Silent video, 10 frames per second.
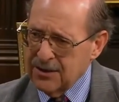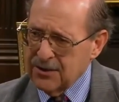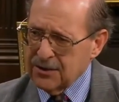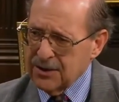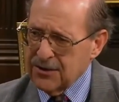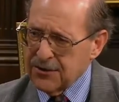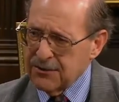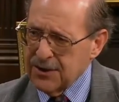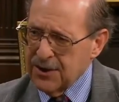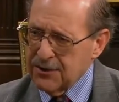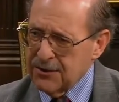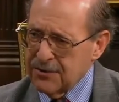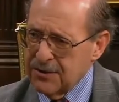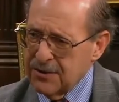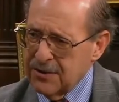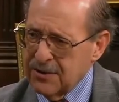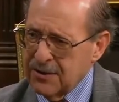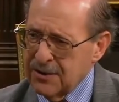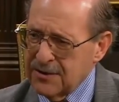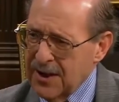You're looking at
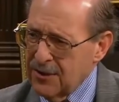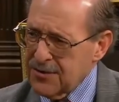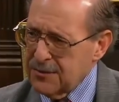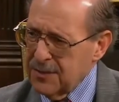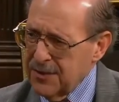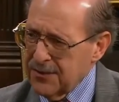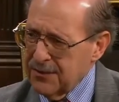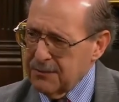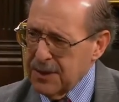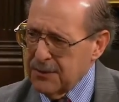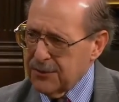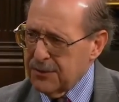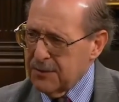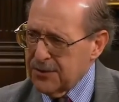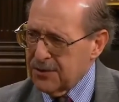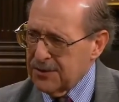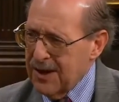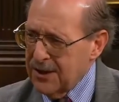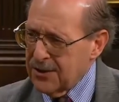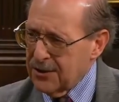$300 a month. Maybe 3 months, you're at
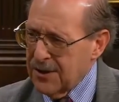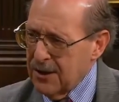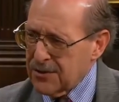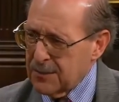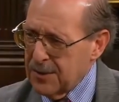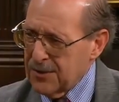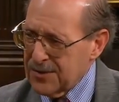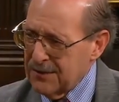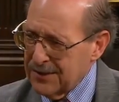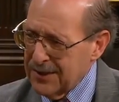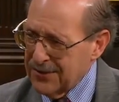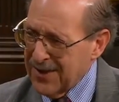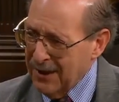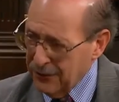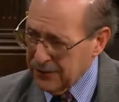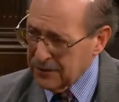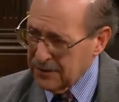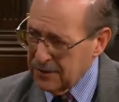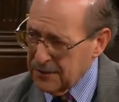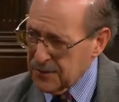$900 compared to $78,000. You
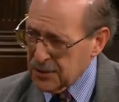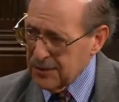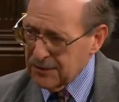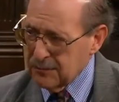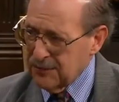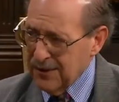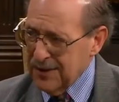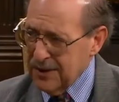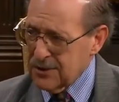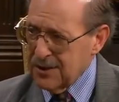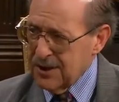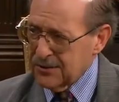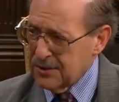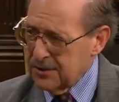don't have to refinance your house.